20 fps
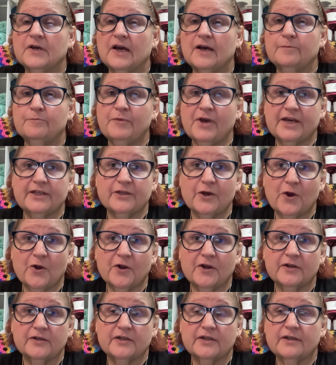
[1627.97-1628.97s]
Beth
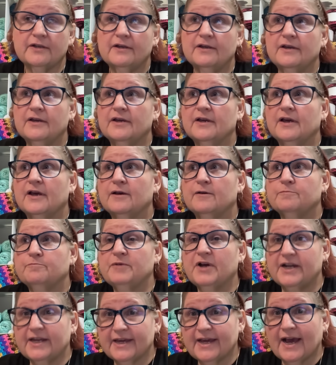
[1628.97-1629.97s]
Hart,
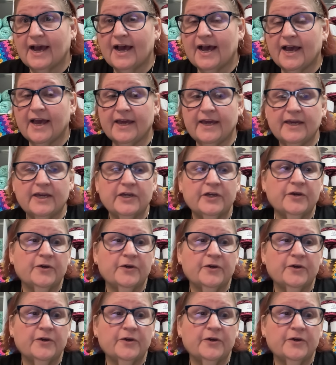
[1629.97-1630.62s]
Buddy Guy,